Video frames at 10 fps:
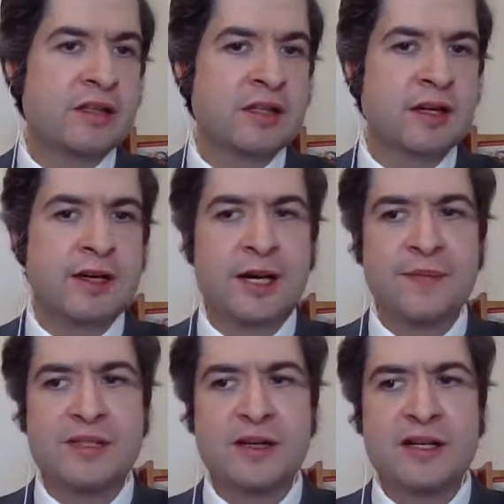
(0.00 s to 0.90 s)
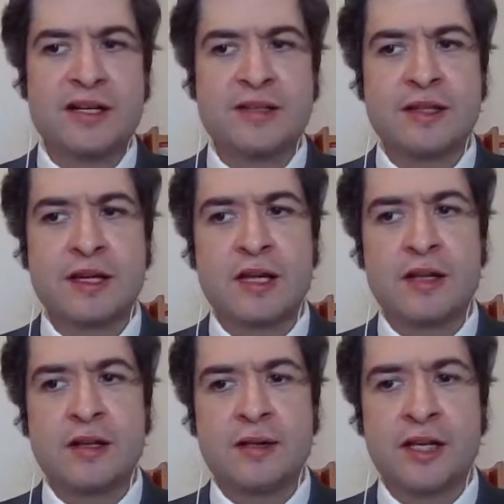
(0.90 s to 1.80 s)
the Cup Series,
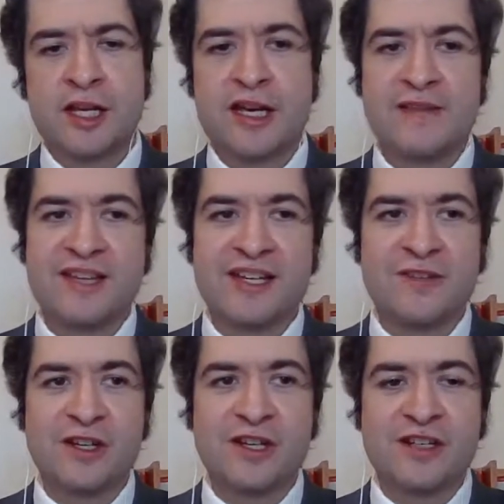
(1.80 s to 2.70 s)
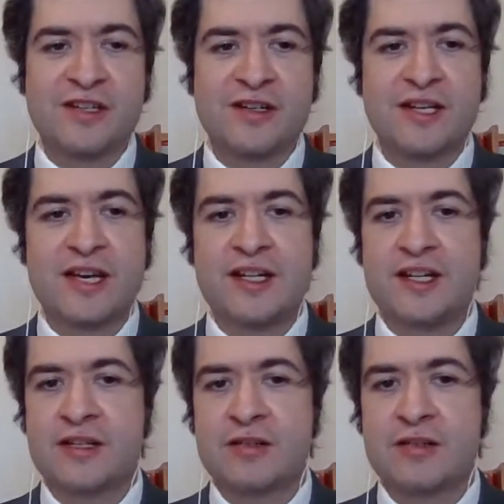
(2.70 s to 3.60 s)
then you have the Xfinity Series, and
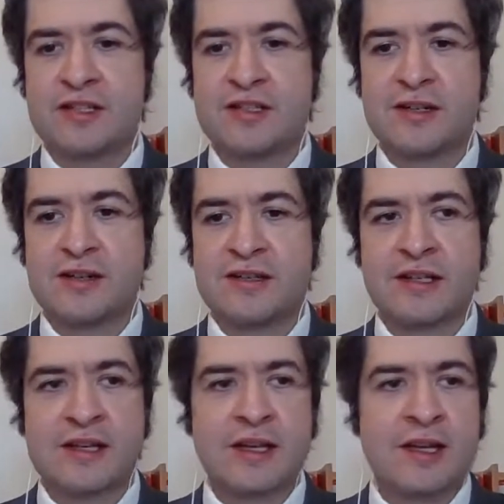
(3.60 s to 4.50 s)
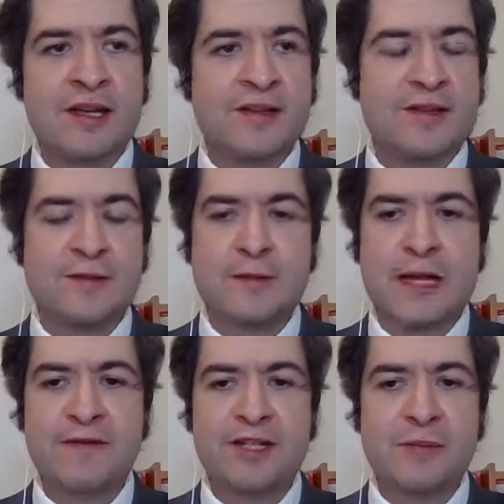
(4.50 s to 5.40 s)
then the Truck Series. So it's
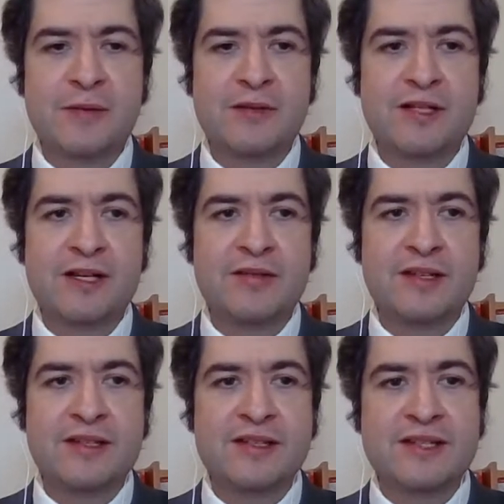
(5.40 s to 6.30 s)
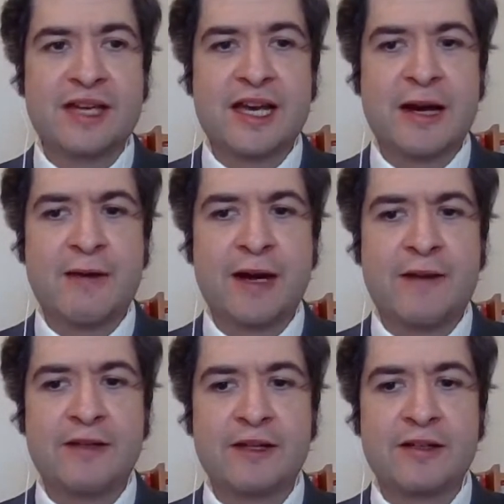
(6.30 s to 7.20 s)
definitely going to be really interesting to see how
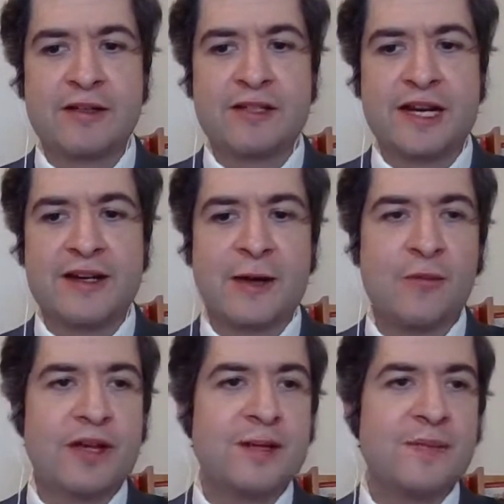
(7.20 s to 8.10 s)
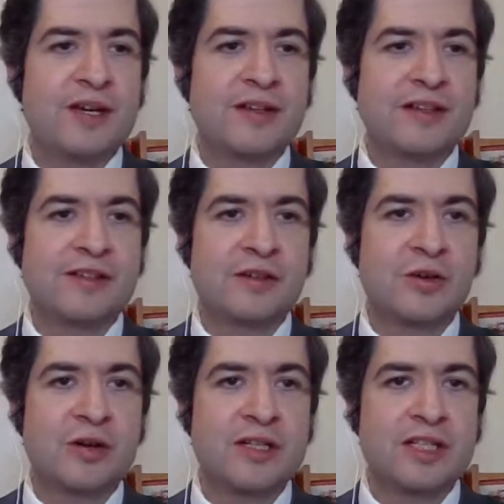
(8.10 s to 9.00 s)
everything turns out. Now, one of the big things, of
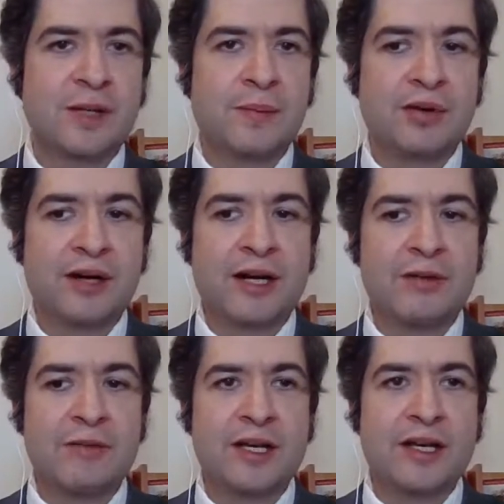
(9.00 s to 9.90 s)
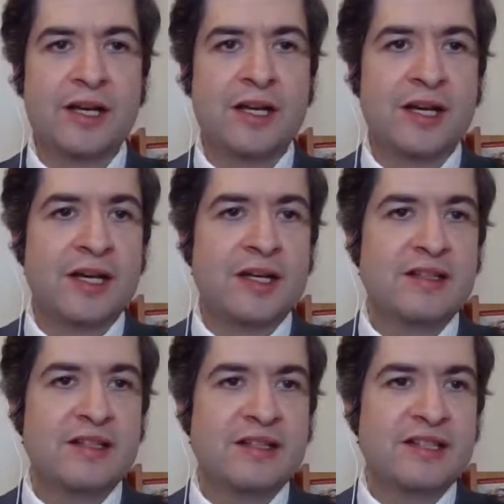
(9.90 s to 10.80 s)
course, the prior weekend,
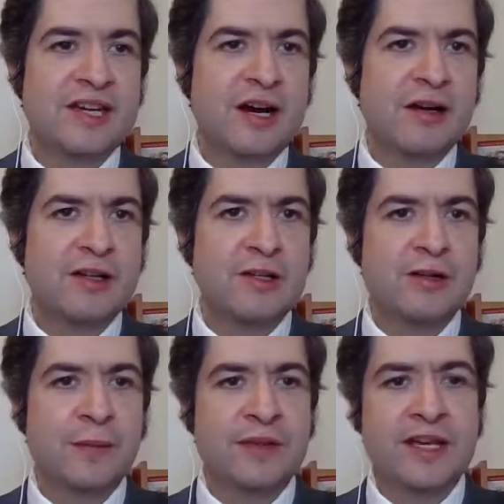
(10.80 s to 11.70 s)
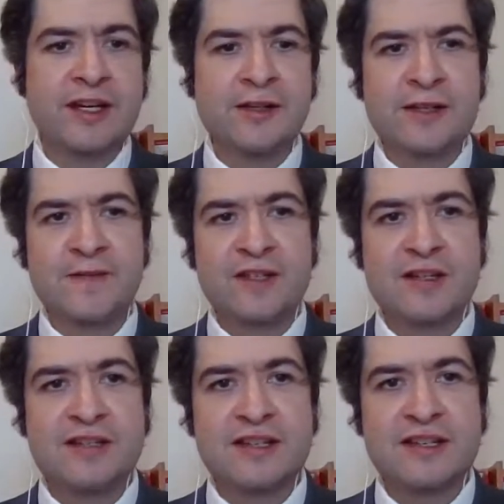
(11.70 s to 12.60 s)
TCR Europe, they kicked off their
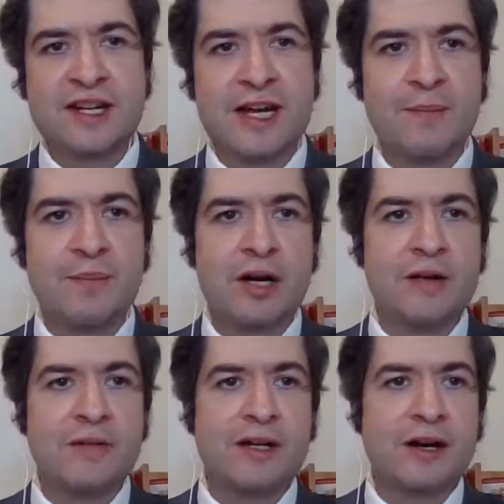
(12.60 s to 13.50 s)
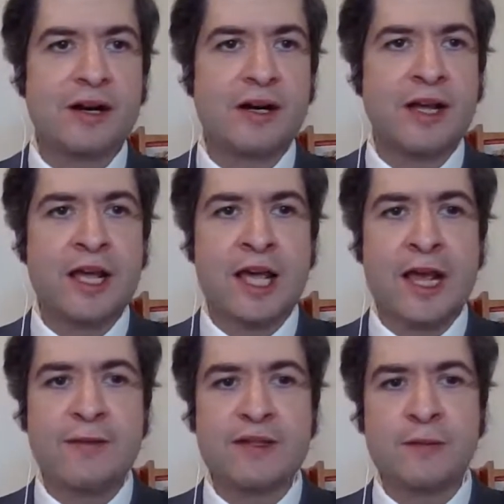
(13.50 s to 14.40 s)
season of Paul Ricard,
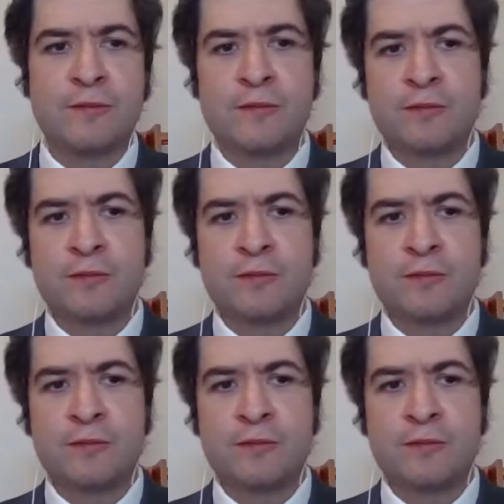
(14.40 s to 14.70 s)
and it was a